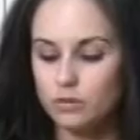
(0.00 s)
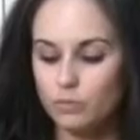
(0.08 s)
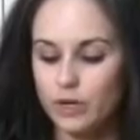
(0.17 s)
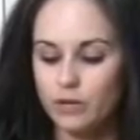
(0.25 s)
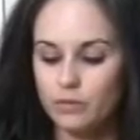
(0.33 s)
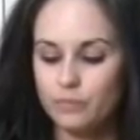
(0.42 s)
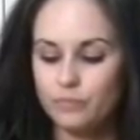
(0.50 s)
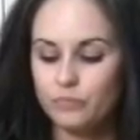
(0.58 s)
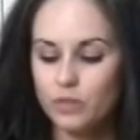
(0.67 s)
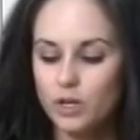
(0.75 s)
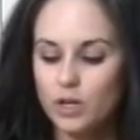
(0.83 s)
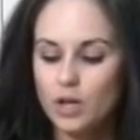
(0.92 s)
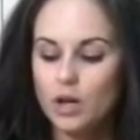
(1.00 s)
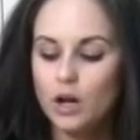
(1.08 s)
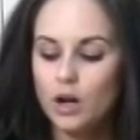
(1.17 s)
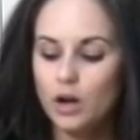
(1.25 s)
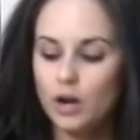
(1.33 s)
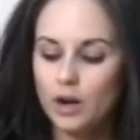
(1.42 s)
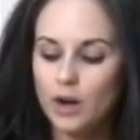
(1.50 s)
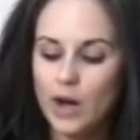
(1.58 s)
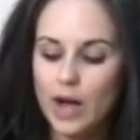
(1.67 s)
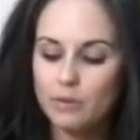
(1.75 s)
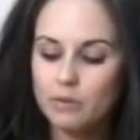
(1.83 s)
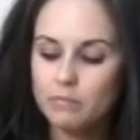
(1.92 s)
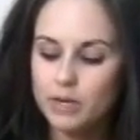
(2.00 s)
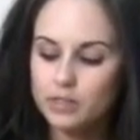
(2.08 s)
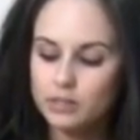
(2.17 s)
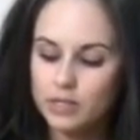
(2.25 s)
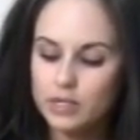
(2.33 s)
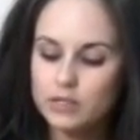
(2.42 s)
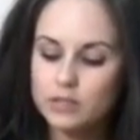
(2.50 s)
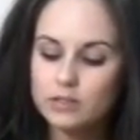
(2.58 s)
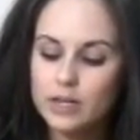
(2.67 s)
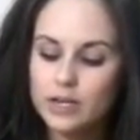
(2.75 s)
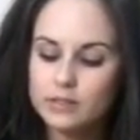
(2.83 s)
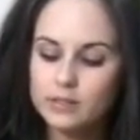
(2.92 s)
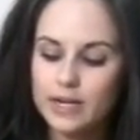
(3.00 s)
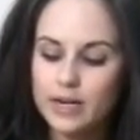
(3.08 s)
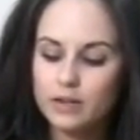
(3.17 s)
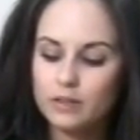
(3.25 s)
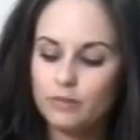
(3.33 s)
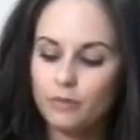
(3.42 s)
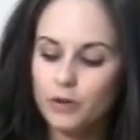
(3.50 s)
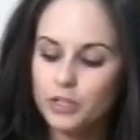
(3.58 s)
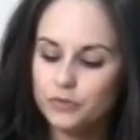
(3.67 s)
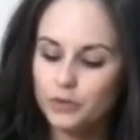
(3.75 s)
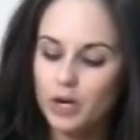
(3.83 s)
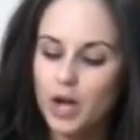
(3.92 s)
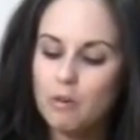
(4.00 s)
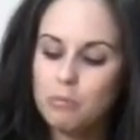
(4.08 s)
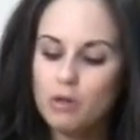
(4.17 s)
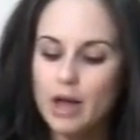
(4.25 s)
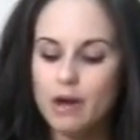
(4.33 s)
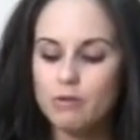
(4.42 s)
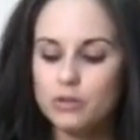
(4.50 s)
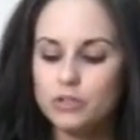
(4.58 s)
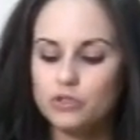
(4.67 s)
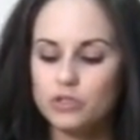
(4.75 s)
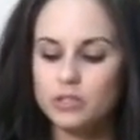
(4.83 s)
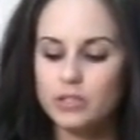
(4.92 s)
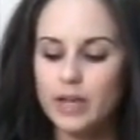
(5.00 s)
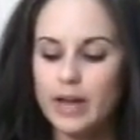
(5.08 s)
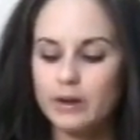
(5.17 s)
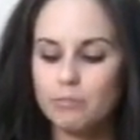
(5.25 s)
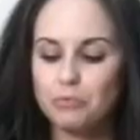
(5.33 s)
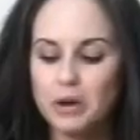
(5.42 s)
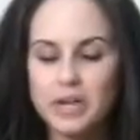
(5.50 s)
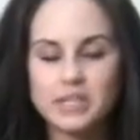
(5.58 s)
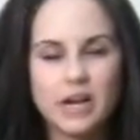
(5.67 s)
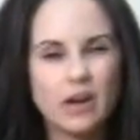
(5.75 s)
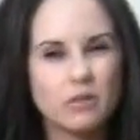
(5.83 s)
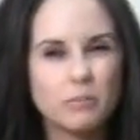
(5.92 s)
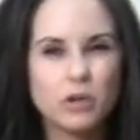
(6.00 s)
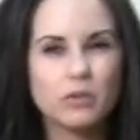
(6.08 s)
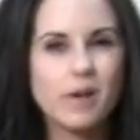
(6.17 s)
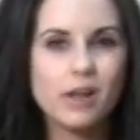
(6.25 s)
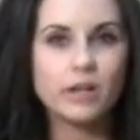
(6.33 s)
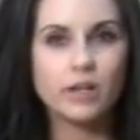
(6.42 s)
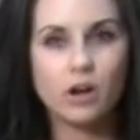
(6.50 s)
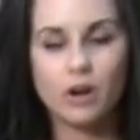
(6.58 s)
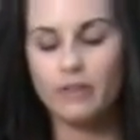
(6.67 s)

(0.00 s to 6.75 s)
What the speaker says: as well. Now I would mix this, let it stand in the fridge for a couple hours just to kind of break down the bitter melon, let